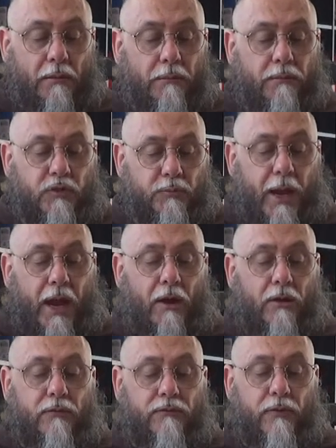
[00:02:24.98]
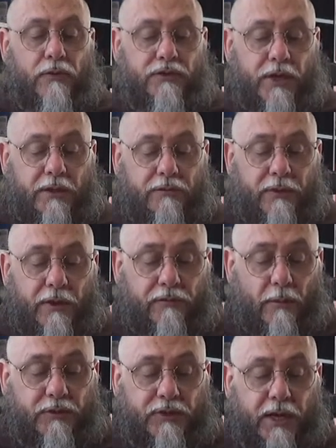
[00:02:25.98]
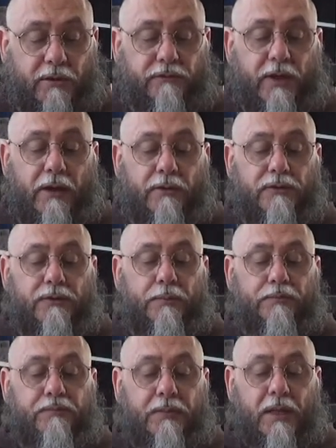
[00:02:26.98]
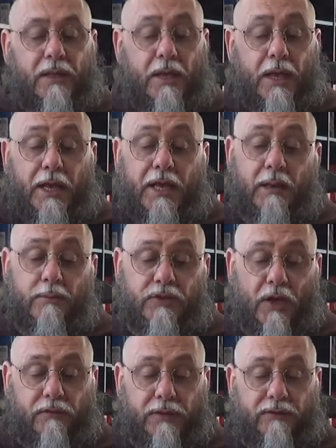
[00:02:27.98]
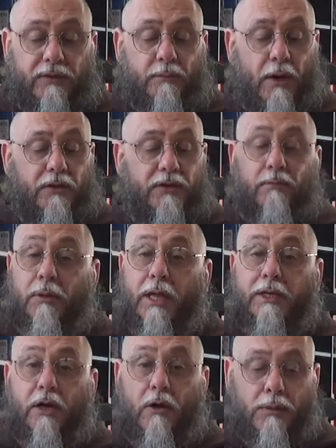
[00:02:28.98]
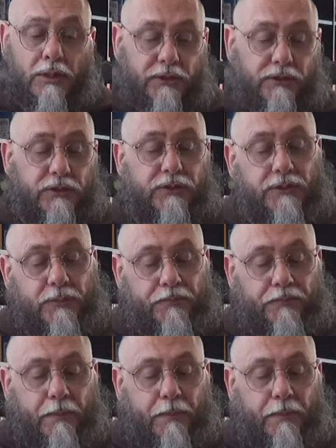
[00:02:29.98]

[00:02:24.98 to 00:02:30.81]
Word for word: spare state from state affairs. He himself lived among them like a religious.